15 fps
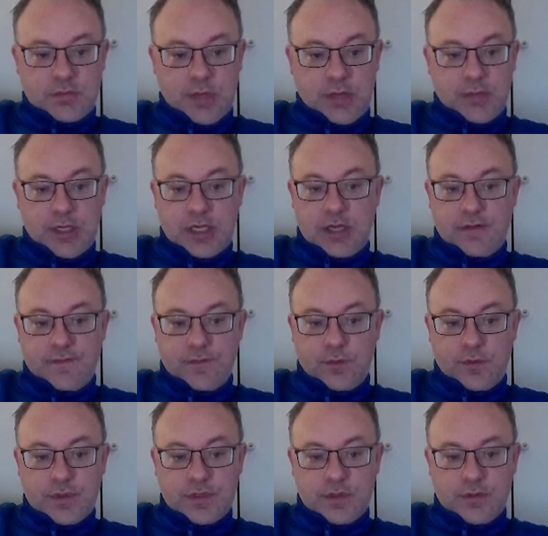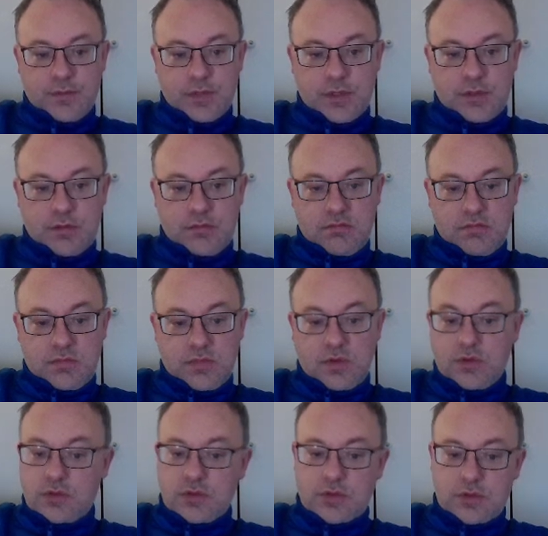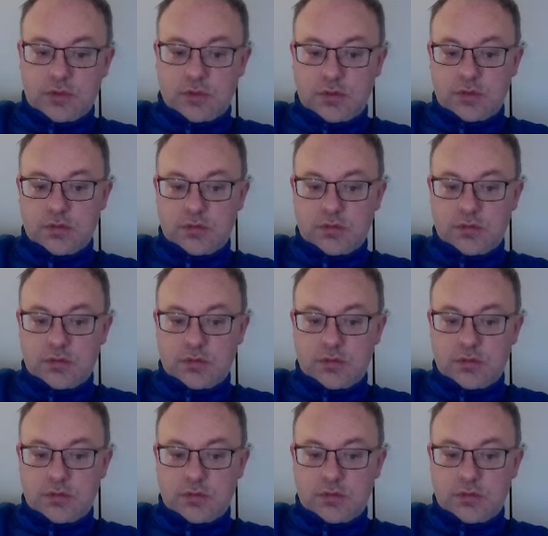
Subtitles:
Maybe d4 is an option. Not sure.